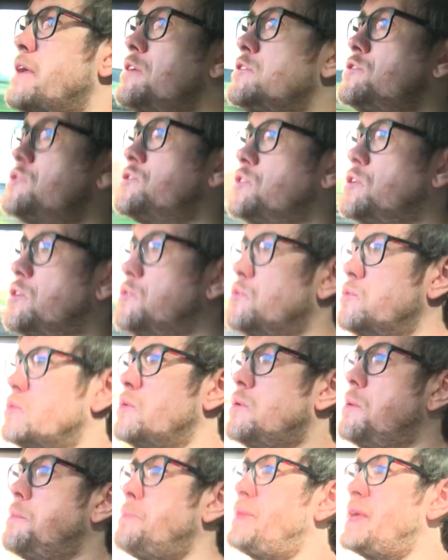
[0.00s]
So
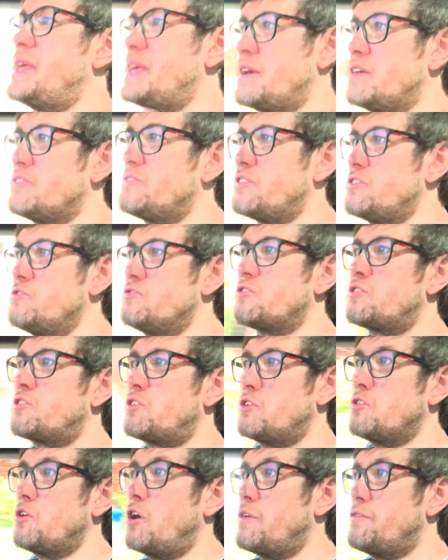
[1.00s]
Peterson's a
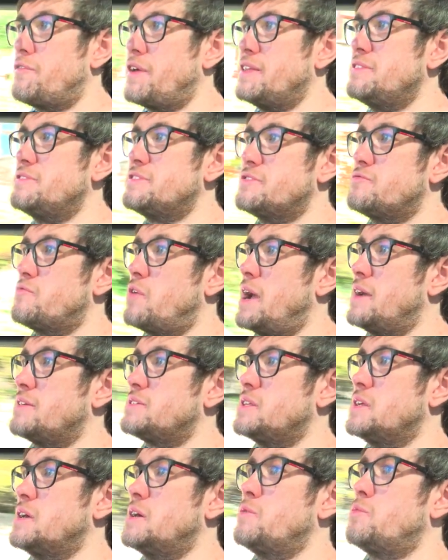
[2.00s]
good offensive
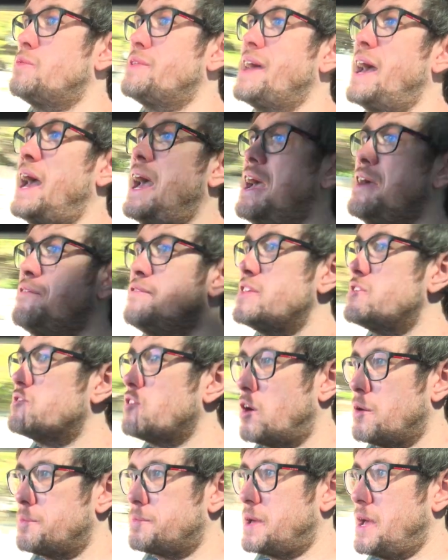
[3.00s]
wrestler with a heavy
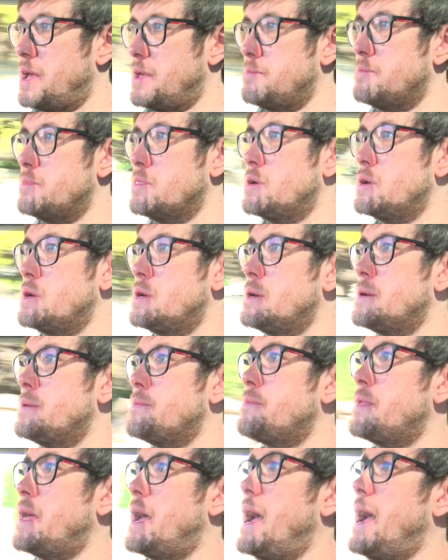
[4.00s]
top
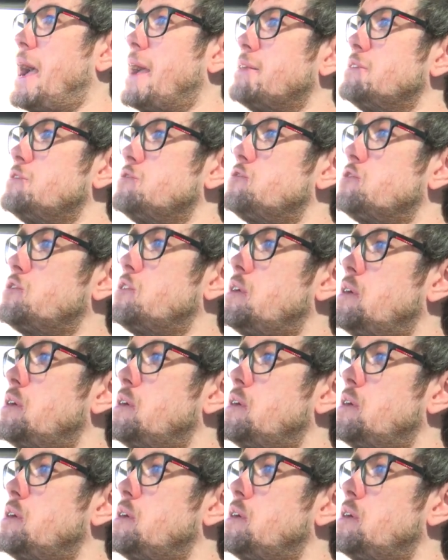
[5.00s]
game, and